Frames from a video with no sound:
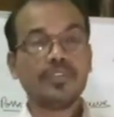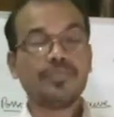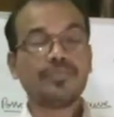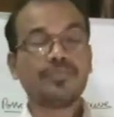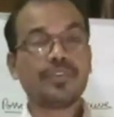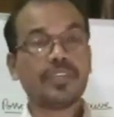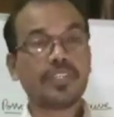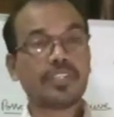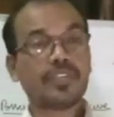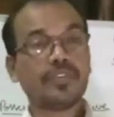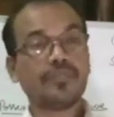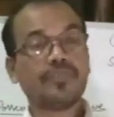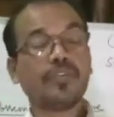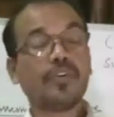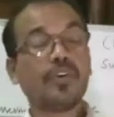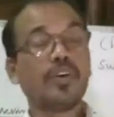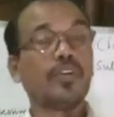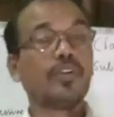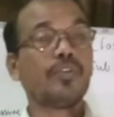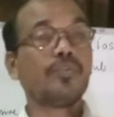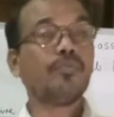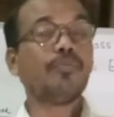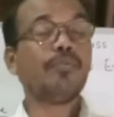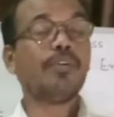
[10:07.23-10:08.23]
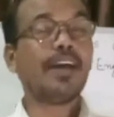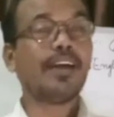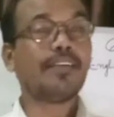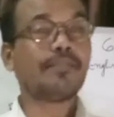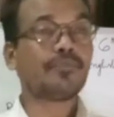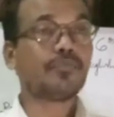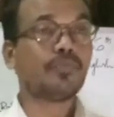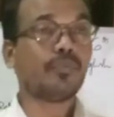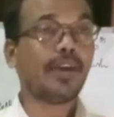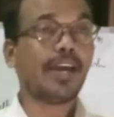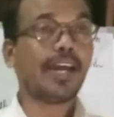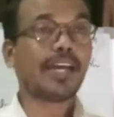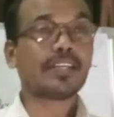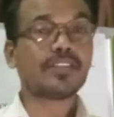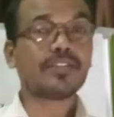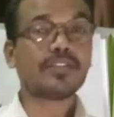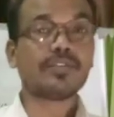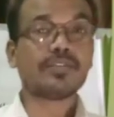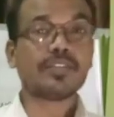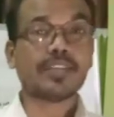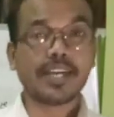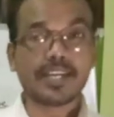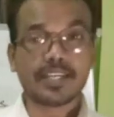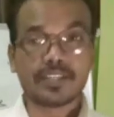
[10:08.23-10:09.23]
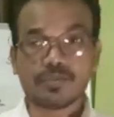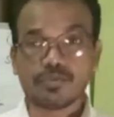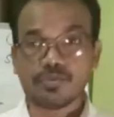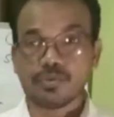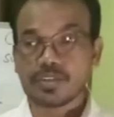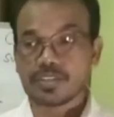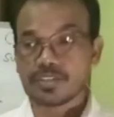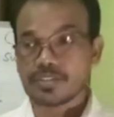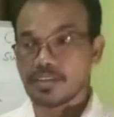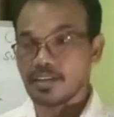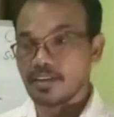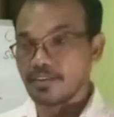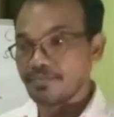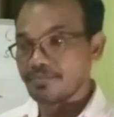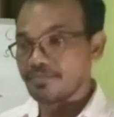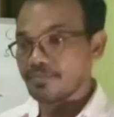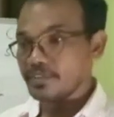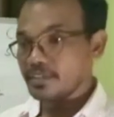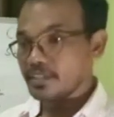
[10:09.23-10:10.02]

first of all you have to exercise yourself